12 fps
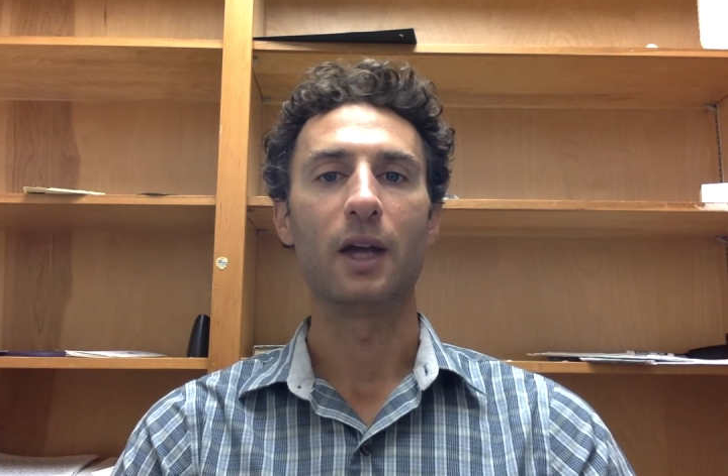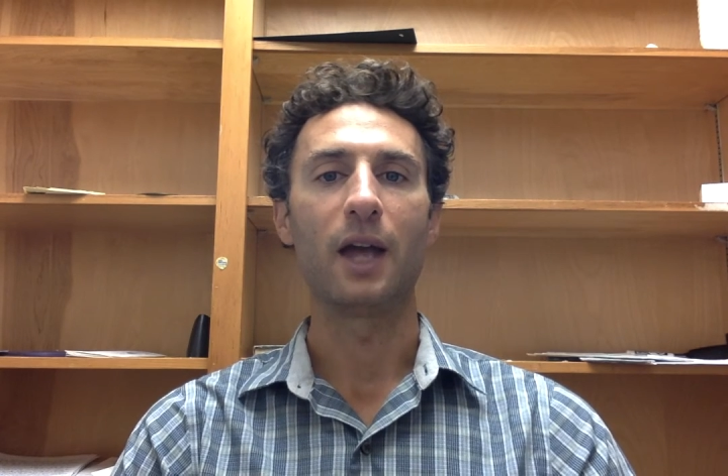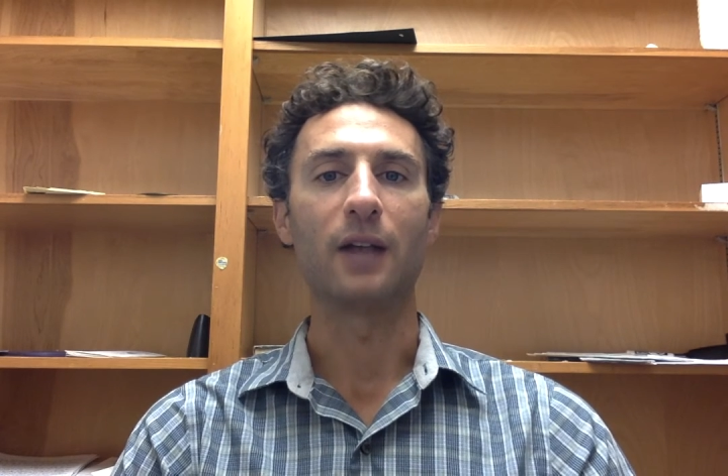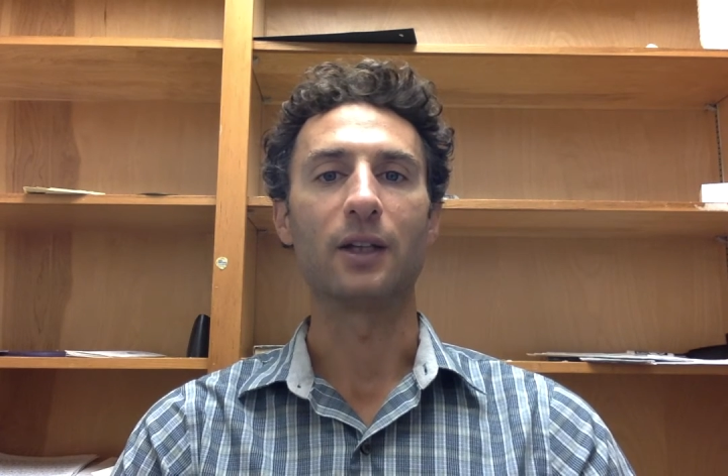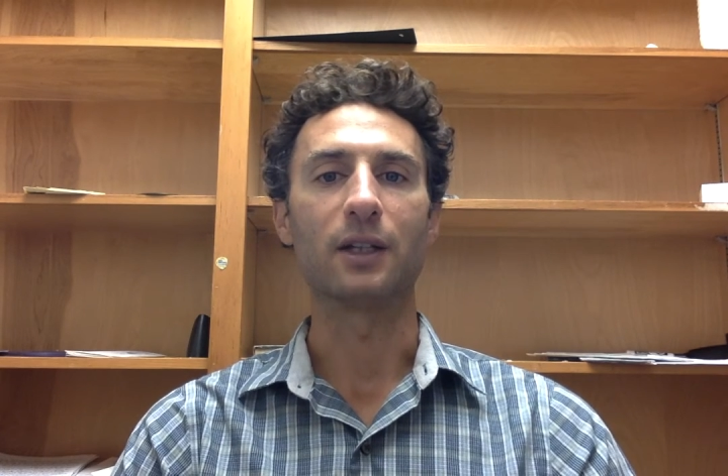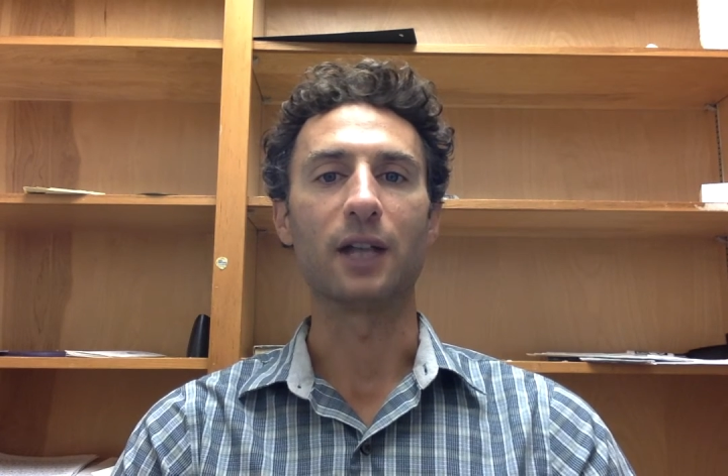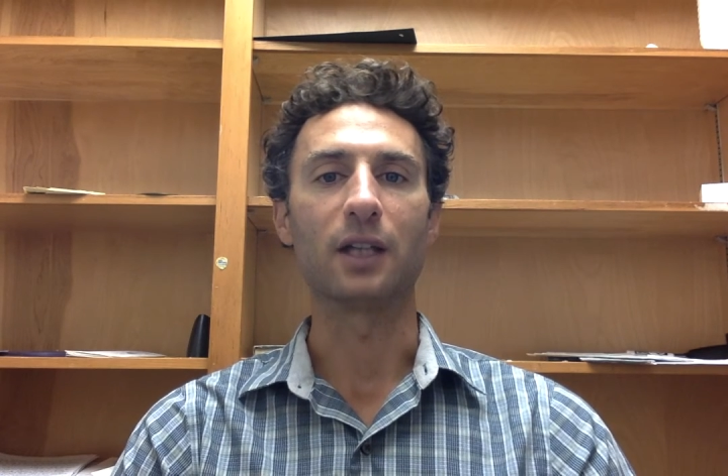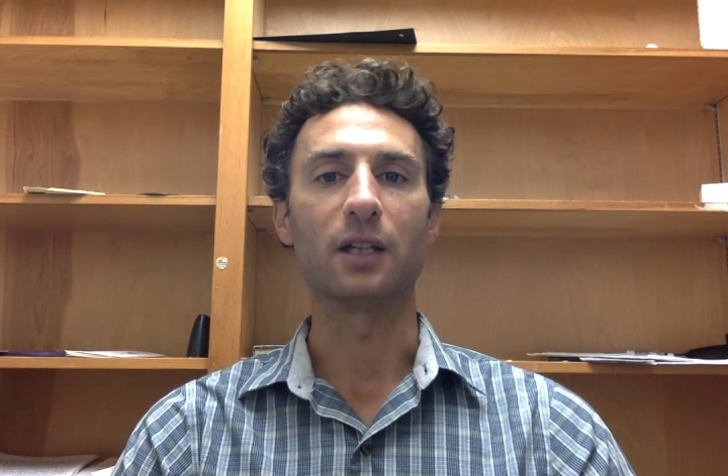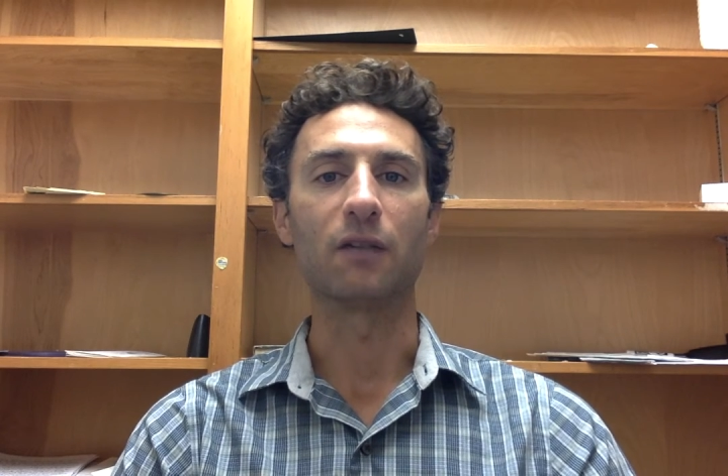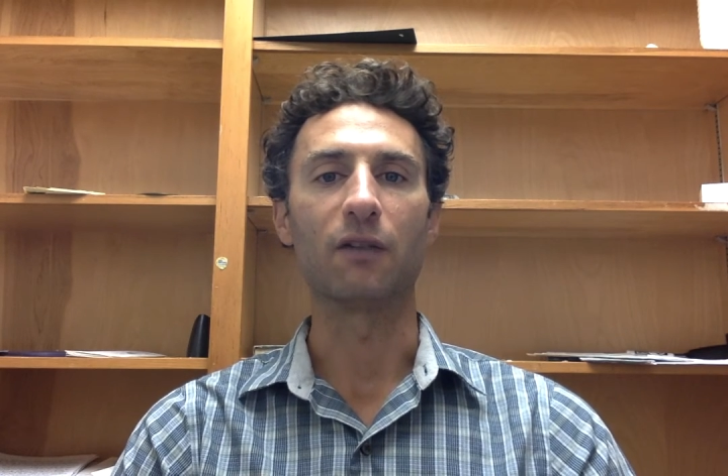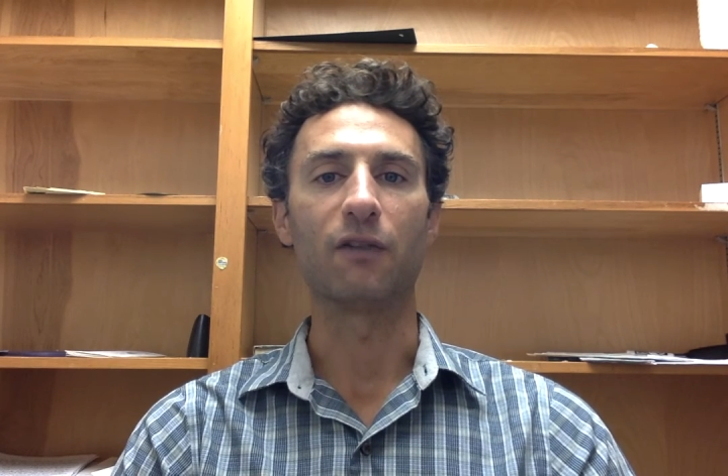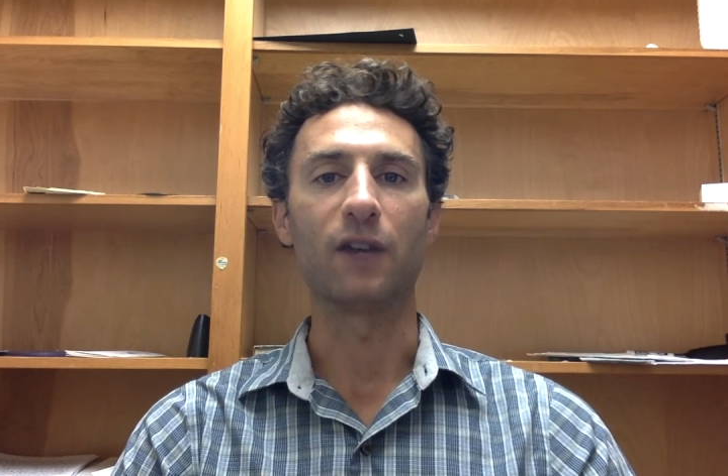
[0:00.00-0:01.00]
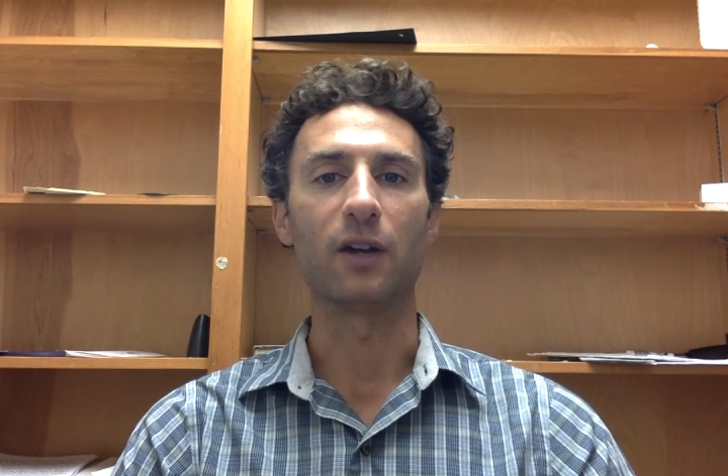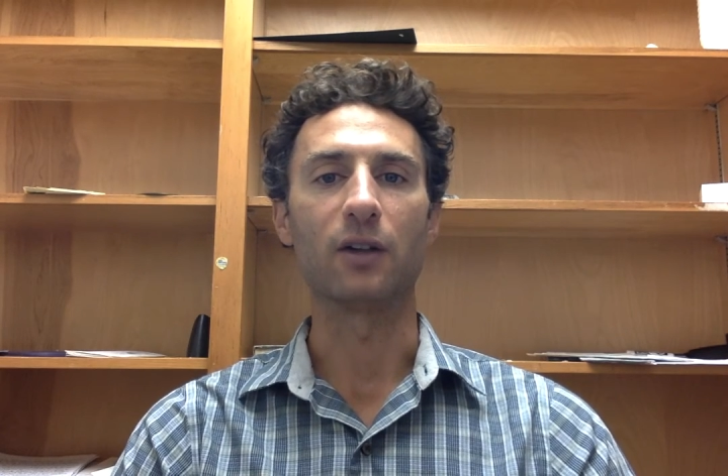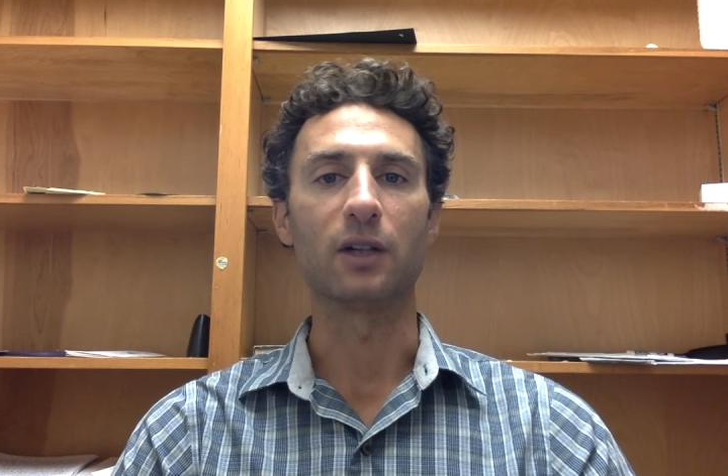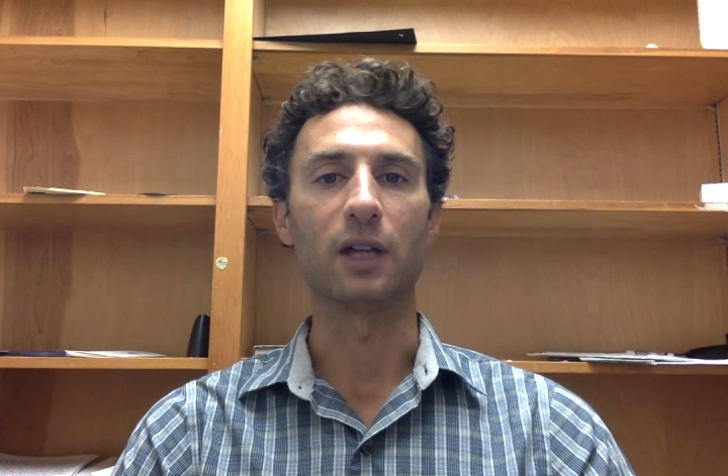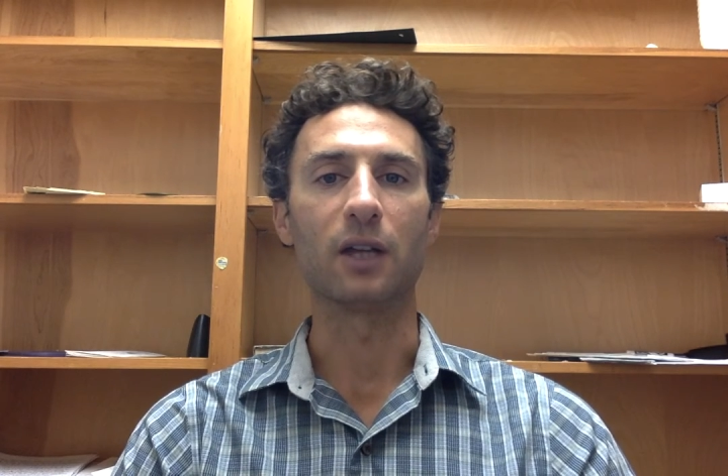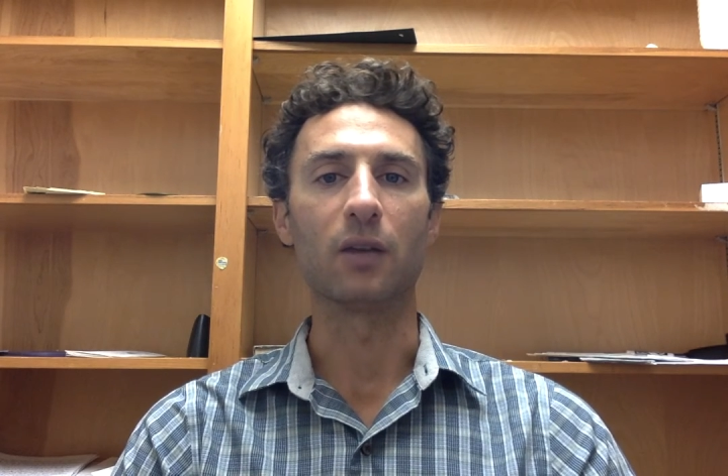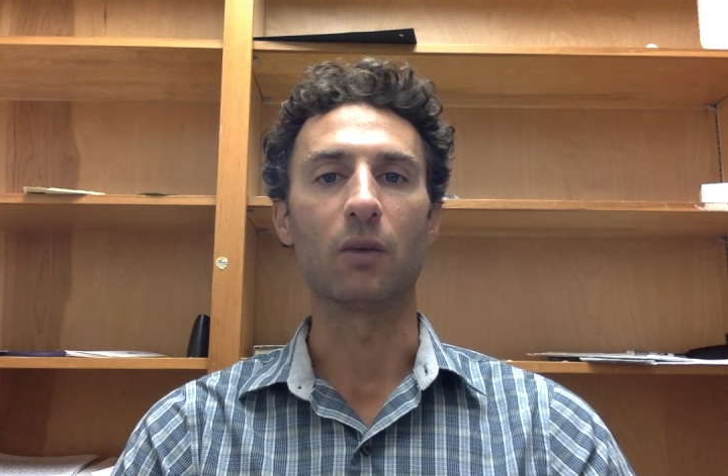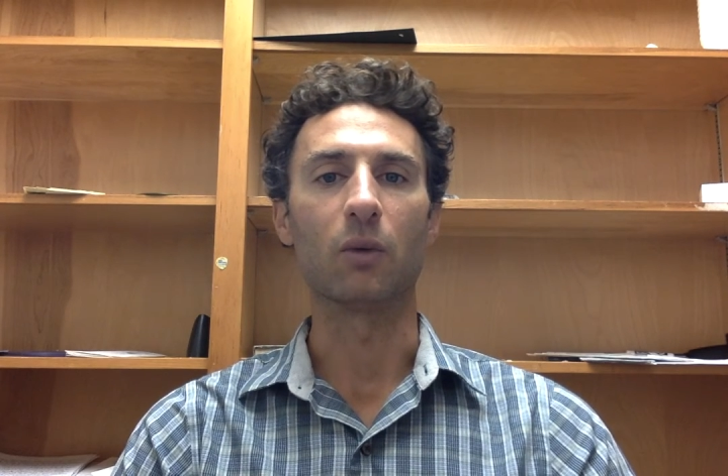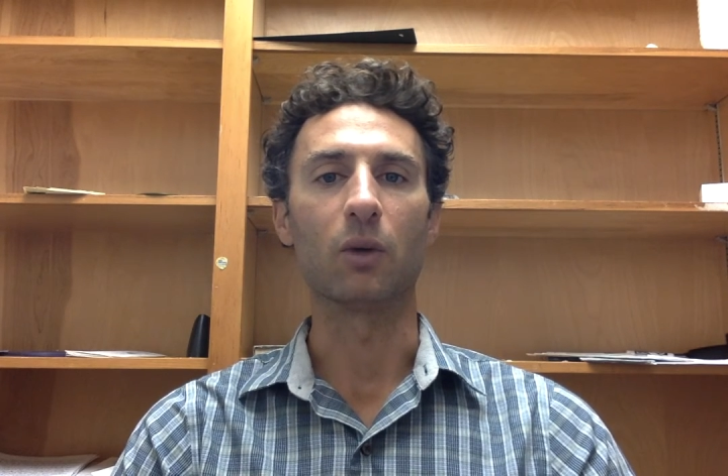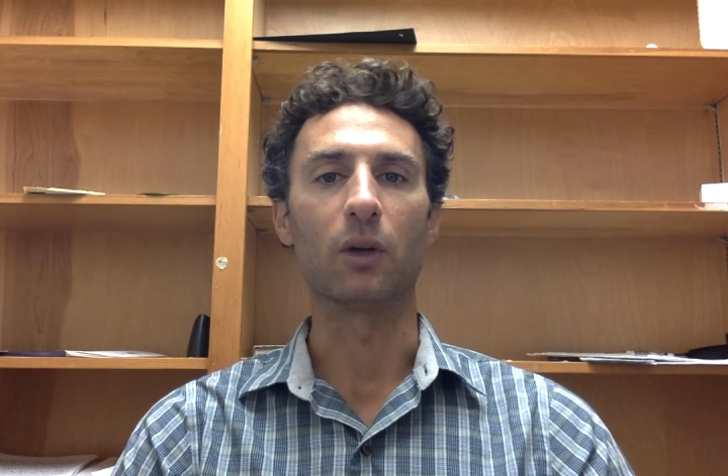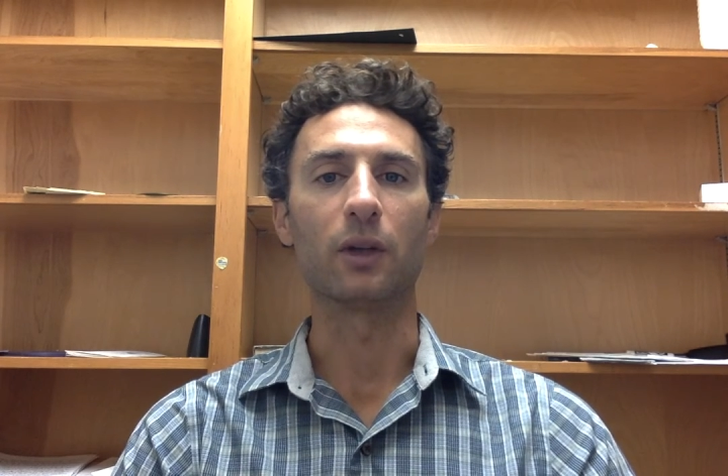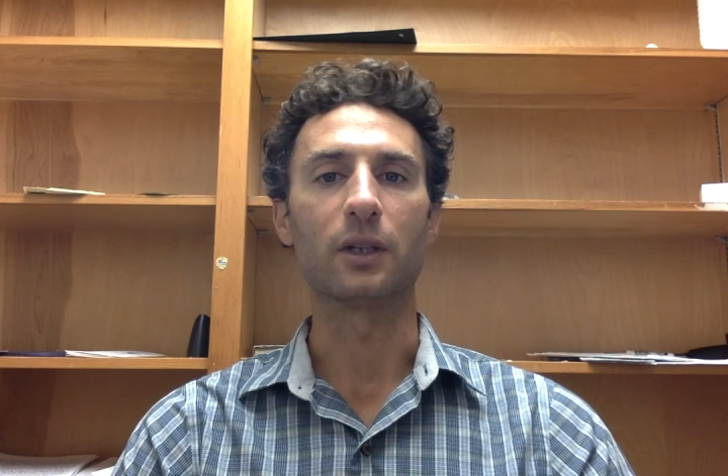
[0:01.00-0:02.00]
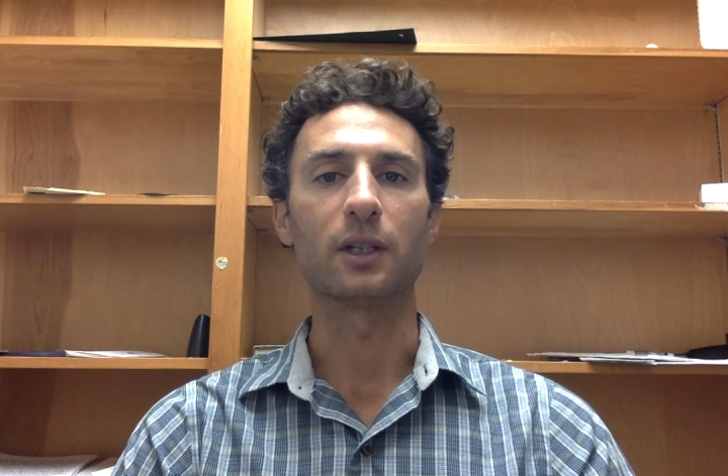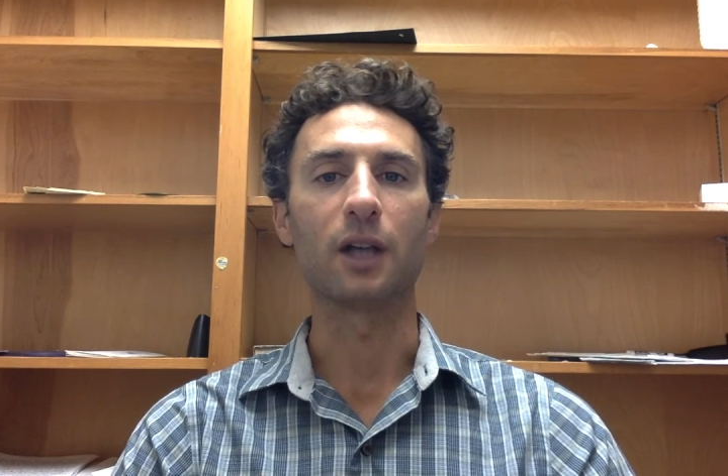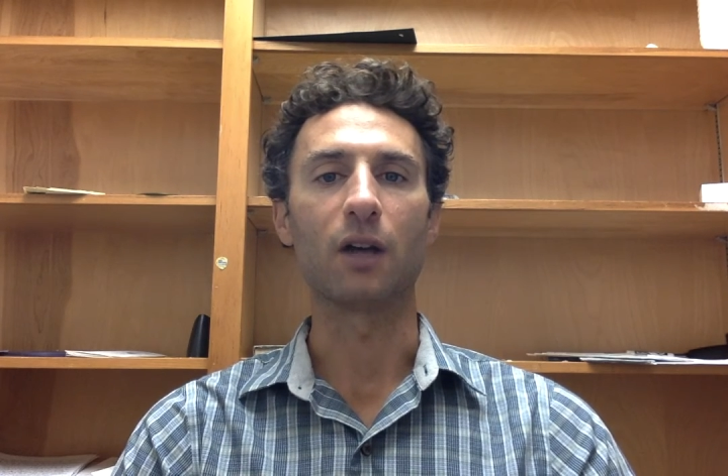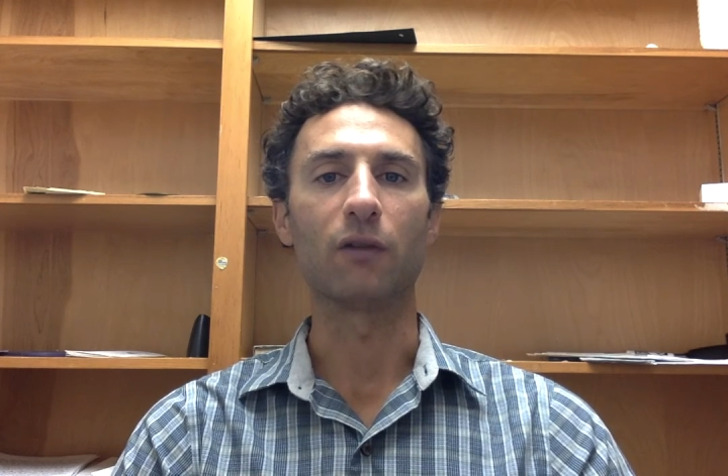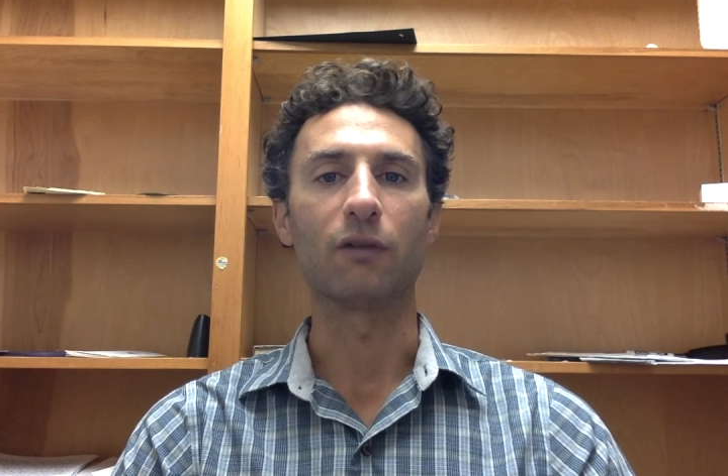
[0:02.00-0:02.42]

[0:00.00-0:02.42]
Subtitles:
and states of affairs in the world itself.